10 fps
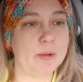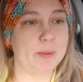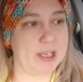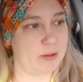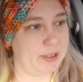
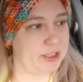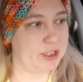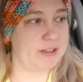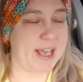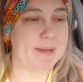We only
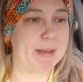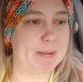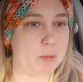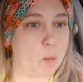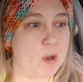do that
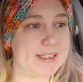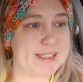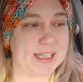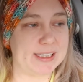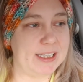maybe once
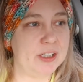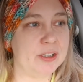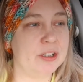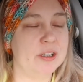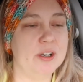a
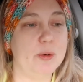year.